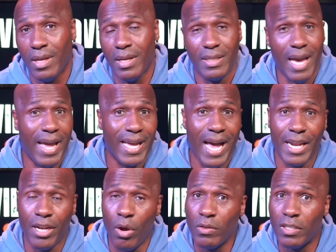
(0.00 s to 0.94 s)
Y'all ain't got
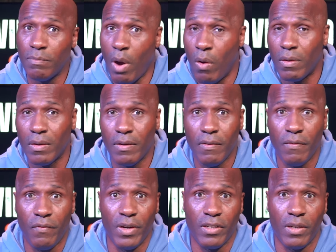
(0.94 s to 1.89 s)
no smoke
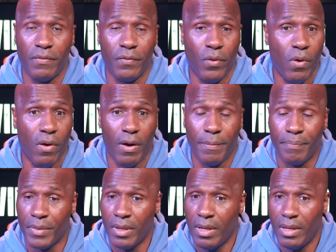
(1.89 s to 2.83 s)
for, for
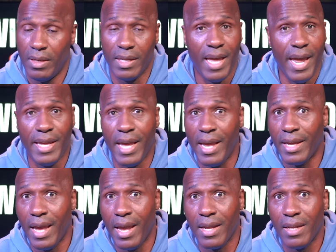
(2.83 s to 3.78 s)
the
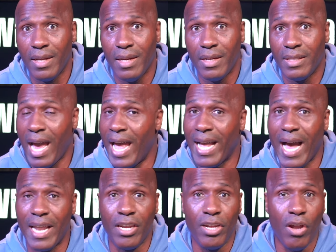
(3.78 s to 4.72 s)
KKK. Y'all ain't
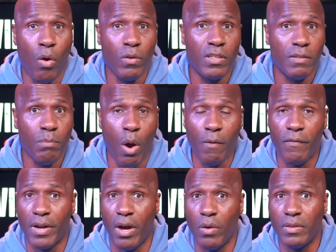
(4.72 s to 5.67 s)
got no smoke
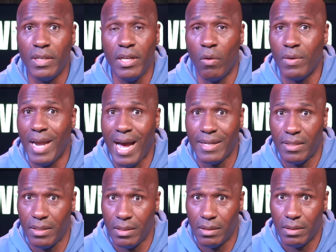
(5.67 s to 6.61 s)
for those neo
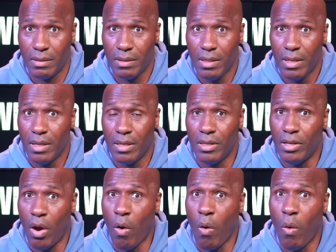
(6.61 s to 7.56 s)
Nazis.
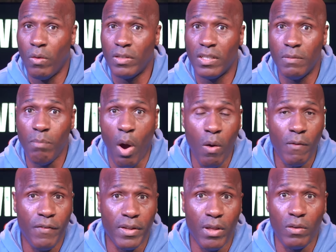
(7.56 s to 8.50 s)
No smoke
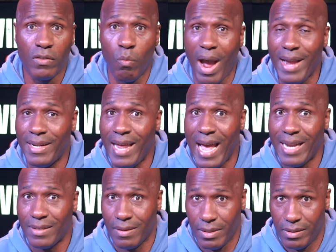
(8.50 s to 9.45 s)
for those white
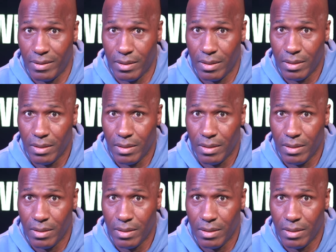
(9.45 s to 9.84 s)
nationalists.